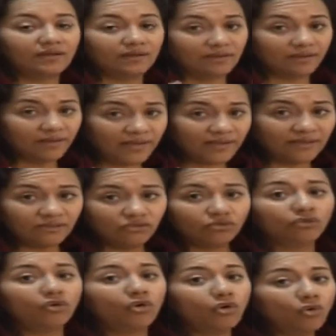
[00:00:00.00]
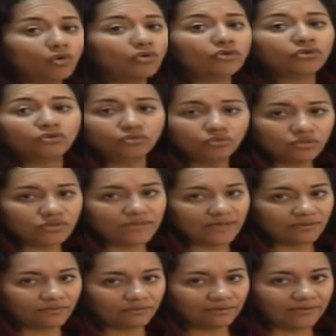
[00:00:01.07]
light or to
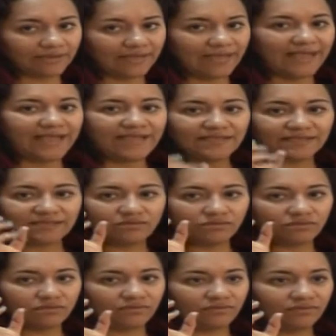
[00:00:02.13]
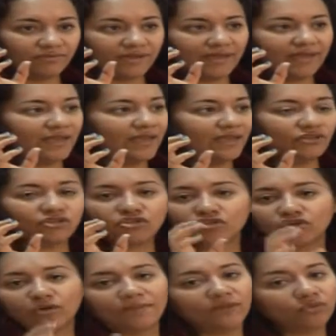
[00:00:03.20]
sound, as the
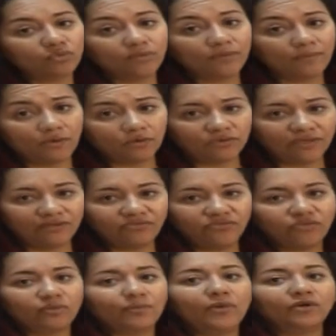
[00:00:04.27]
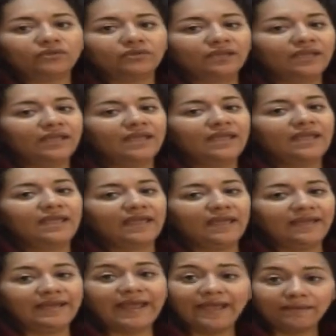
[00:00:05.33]
instrument we put. If we put
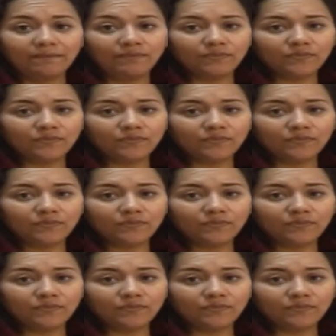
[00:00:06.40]
a lamp,